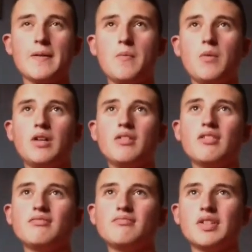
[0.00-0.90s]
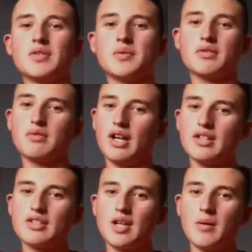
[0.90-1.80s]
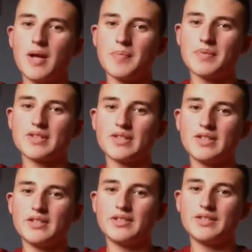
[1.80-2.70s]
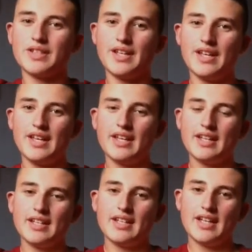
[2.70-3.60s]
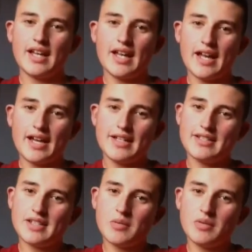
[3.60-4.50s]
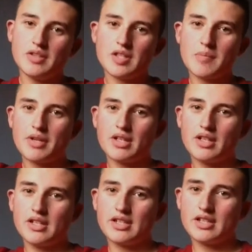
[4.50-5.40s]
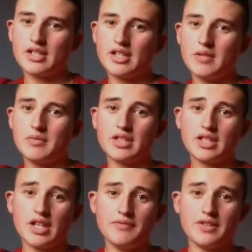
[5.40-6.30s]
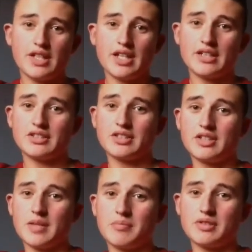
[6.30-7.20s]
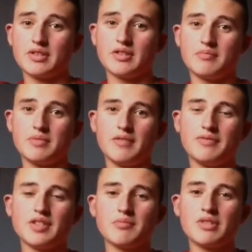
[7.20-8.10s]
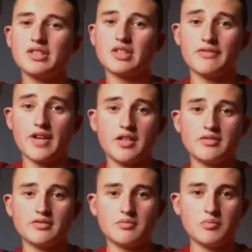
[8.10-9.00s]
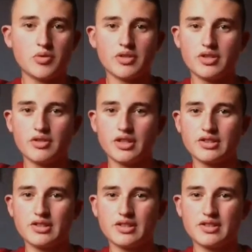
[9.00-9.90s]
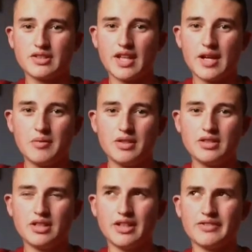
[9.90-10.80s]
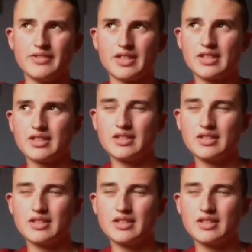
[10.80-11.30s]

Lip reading: Well, this was quite a slow episode, and it was a bit like when the governor, he had his own episode, but for some reason I found more interest into that one, I think.